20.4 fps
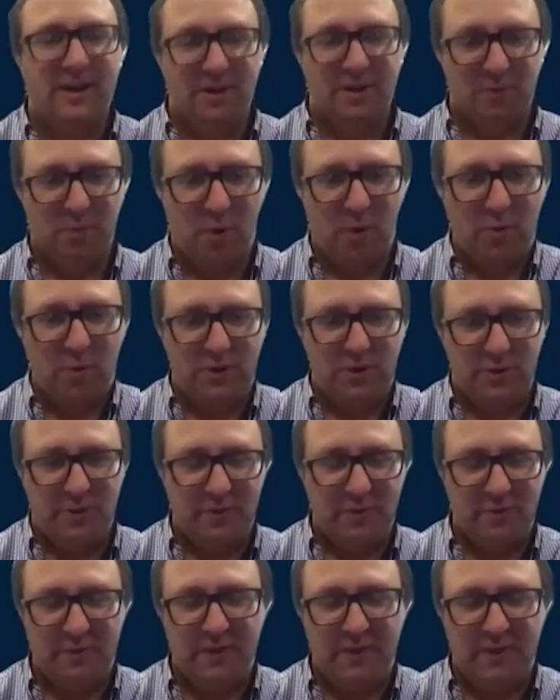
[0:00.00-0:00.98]
what would
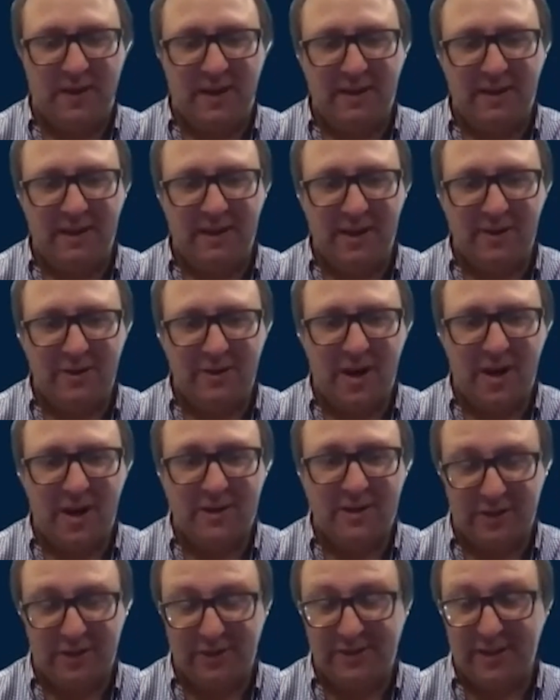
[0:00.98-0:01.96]
you have,
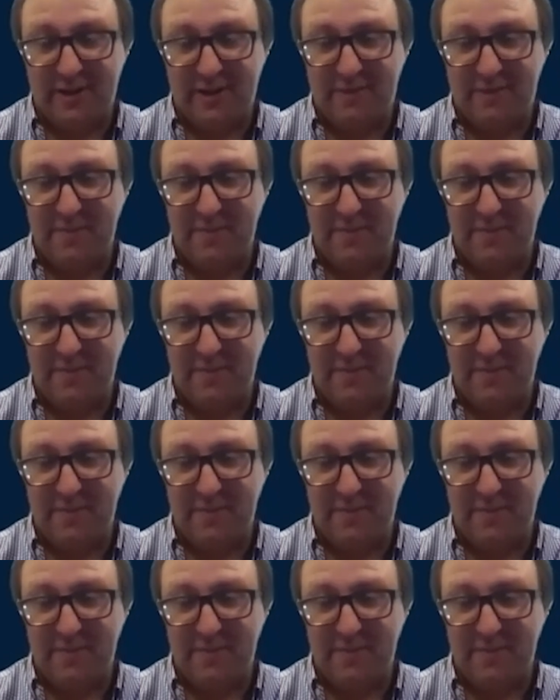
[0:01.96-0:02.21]
talked to yourself?